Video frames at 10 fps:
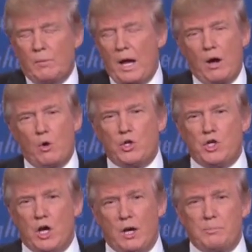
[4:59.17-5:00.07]
Our
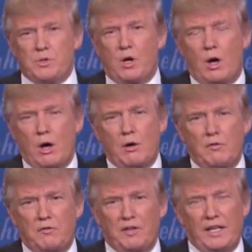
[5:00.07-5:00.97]
jobs are
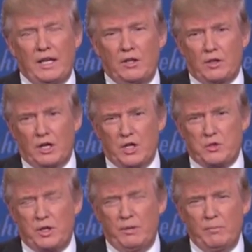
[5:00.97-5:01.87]
fleeing the
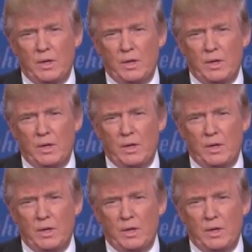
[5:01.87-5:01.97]
country.